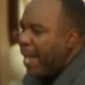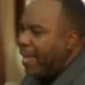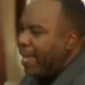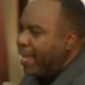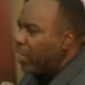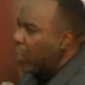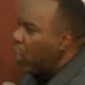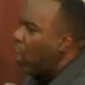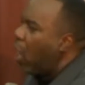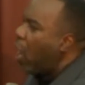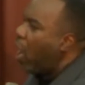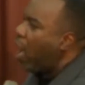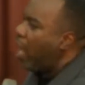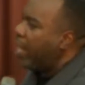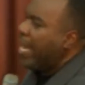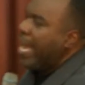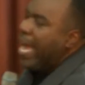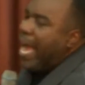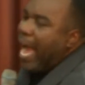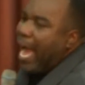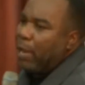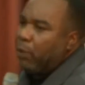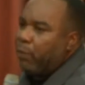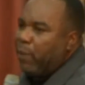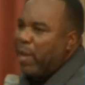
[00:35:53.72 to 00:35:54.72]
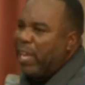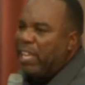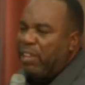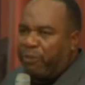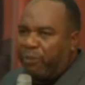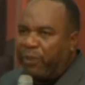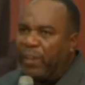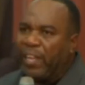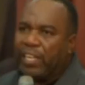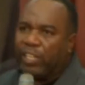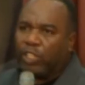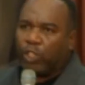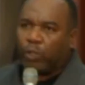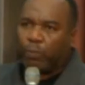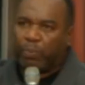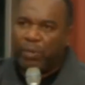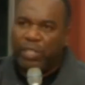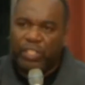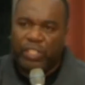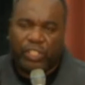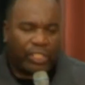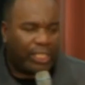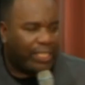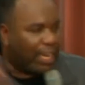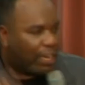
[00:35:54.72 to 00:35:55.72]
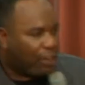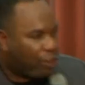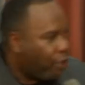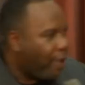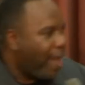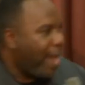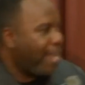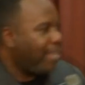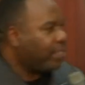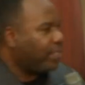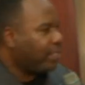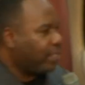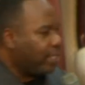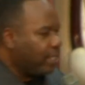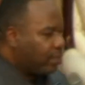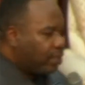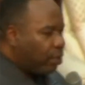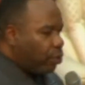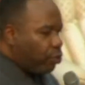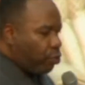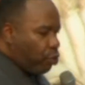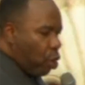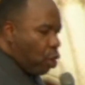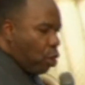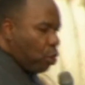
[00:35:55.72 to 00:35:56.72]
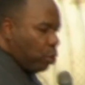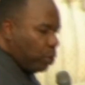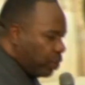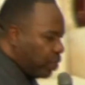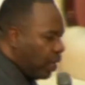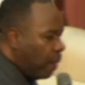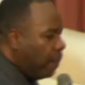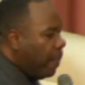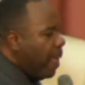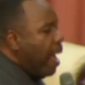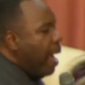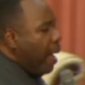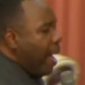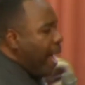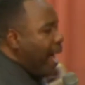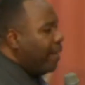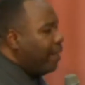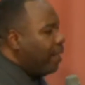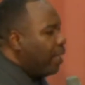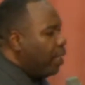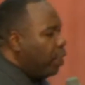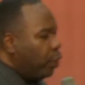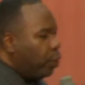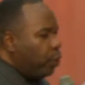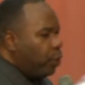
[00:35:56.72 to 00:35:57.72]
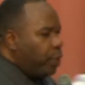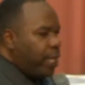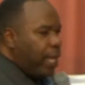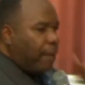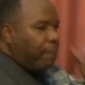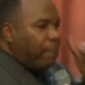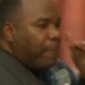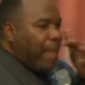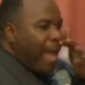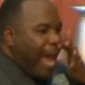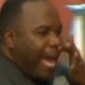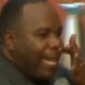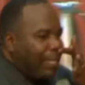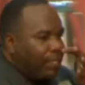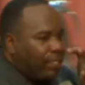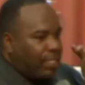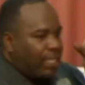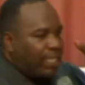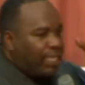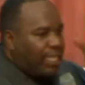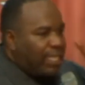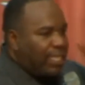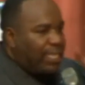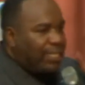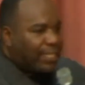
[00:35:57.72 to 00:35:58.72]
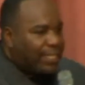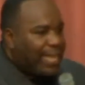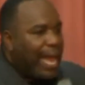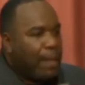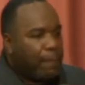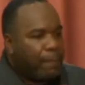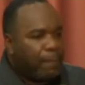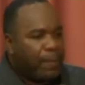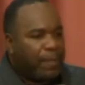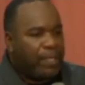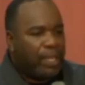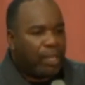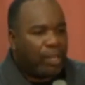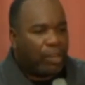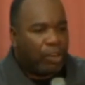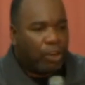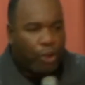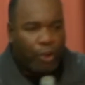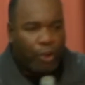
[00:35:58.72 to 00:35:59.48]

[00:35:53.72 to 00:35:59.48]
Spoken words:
my God, and when he finished preaching, a crisis arose. Hallelujah. And to the disciple, the